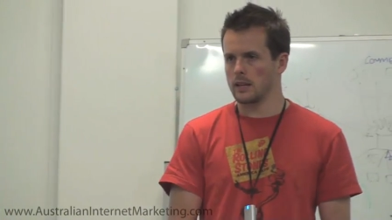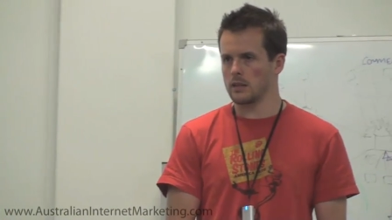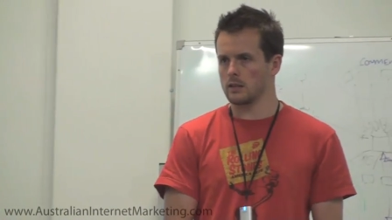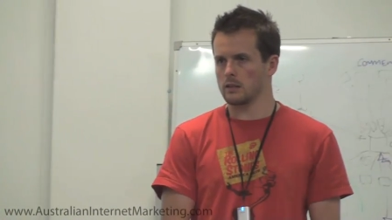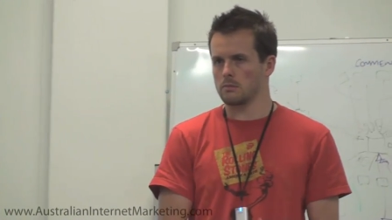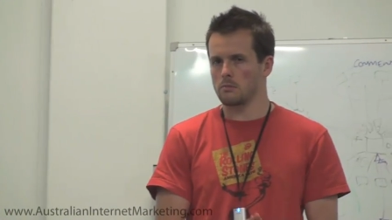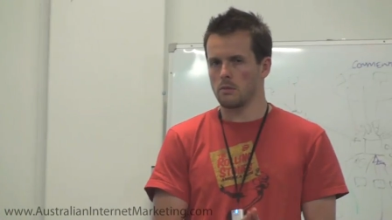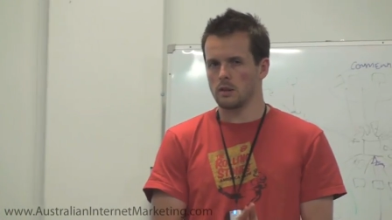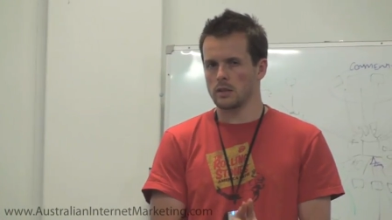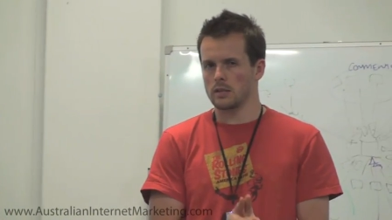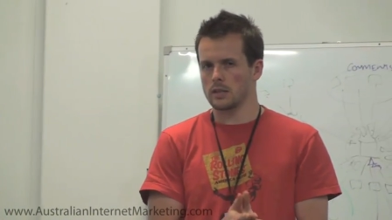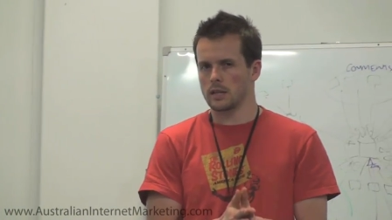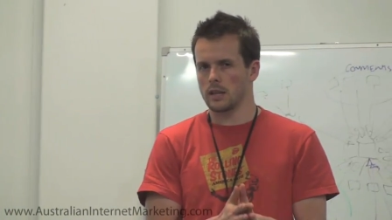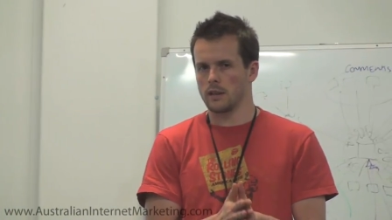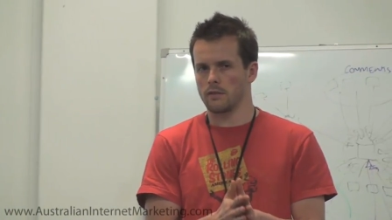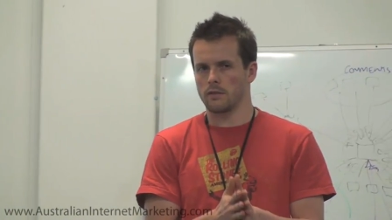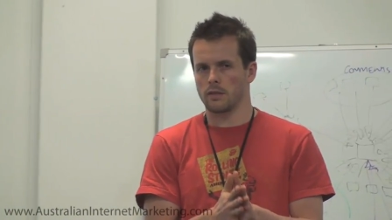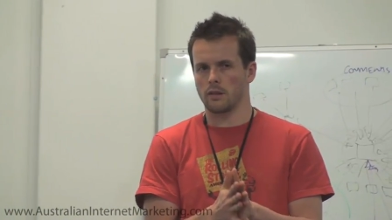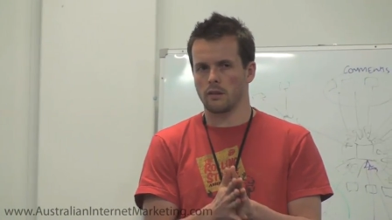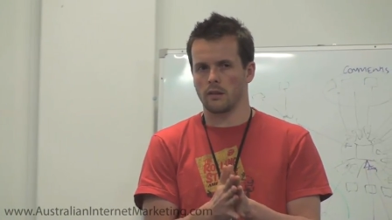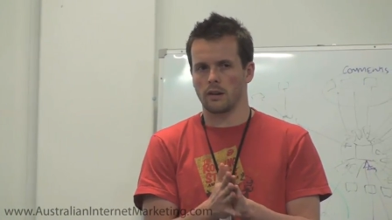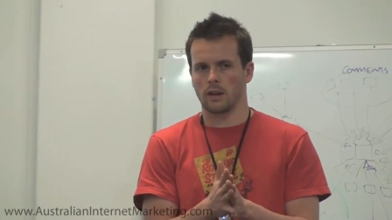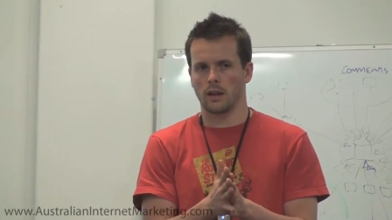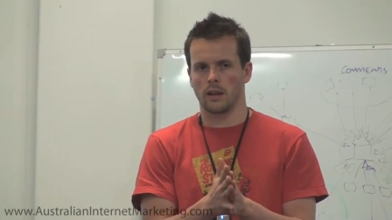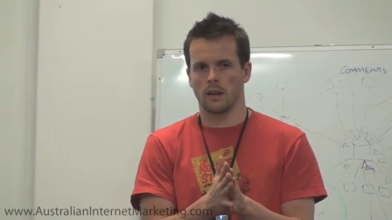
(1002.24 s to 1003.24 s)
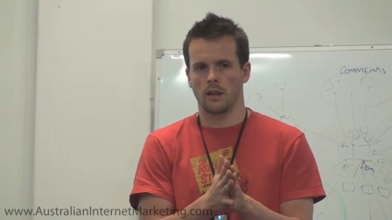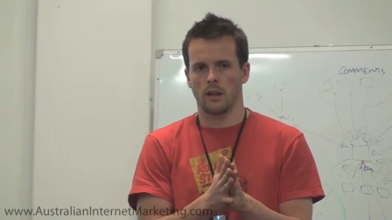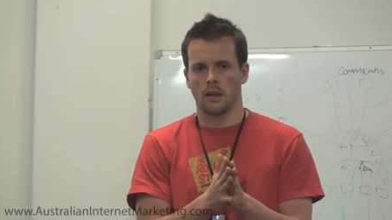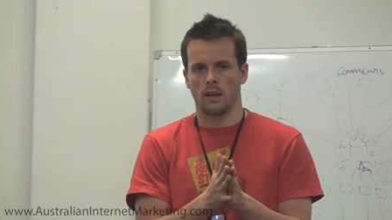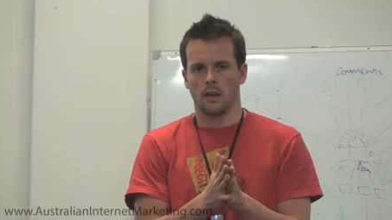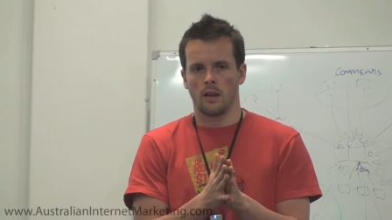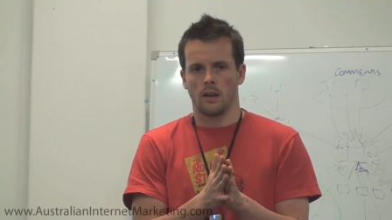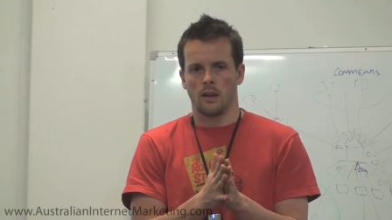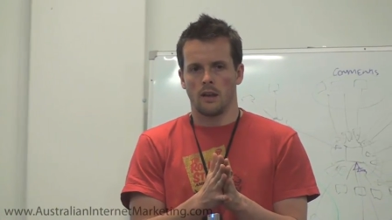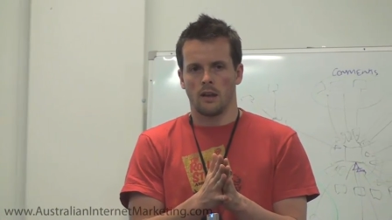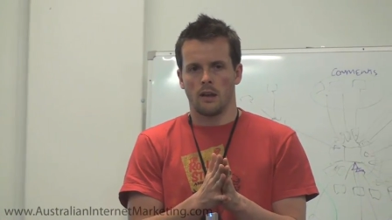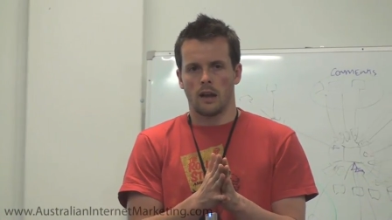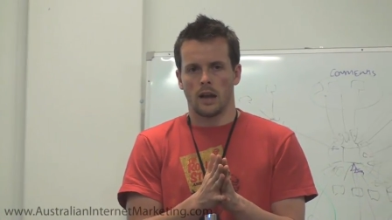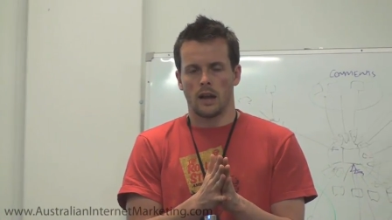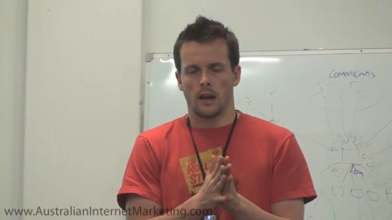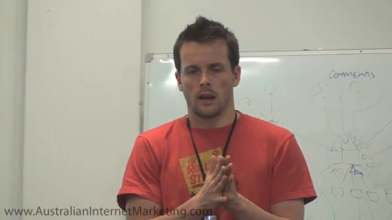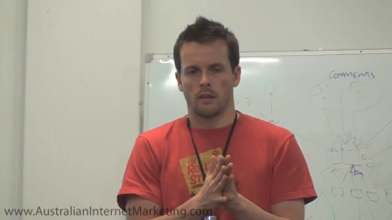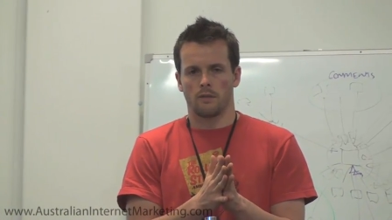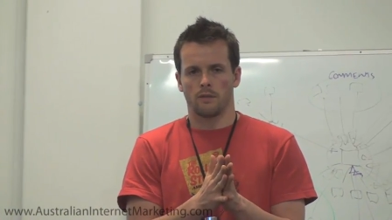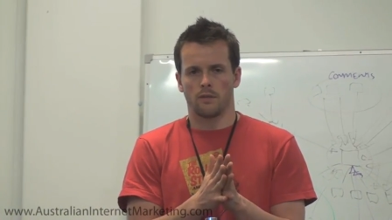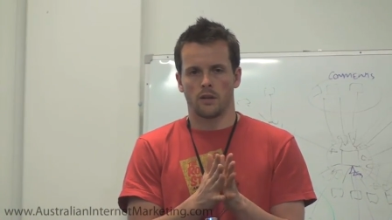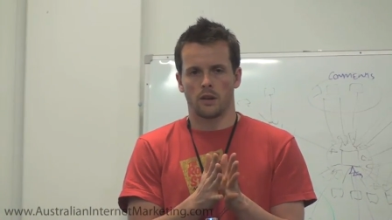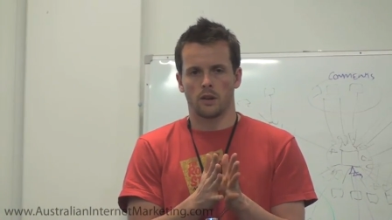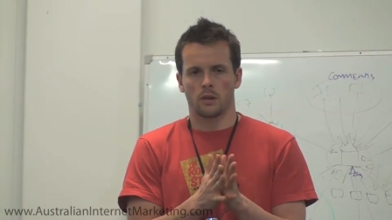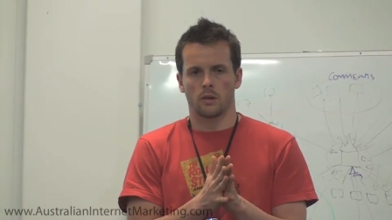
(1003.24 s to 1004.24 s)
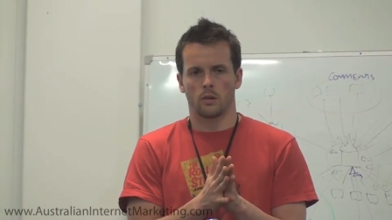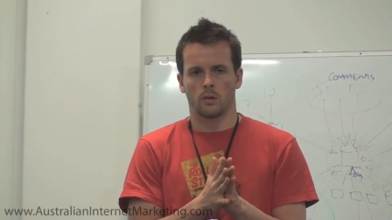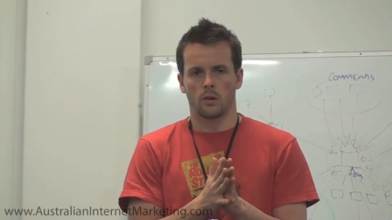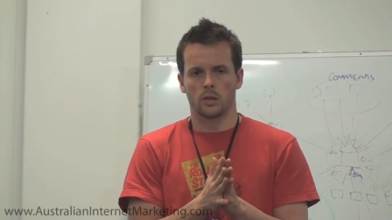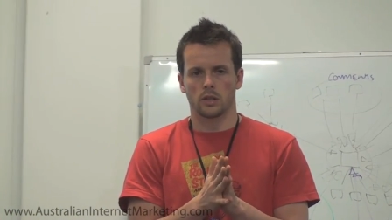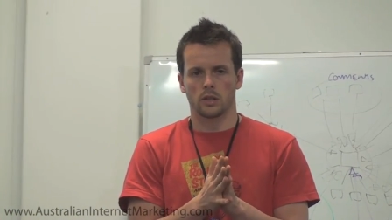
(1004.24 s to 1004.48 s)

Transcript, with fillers: end. Might see if there are any uh, final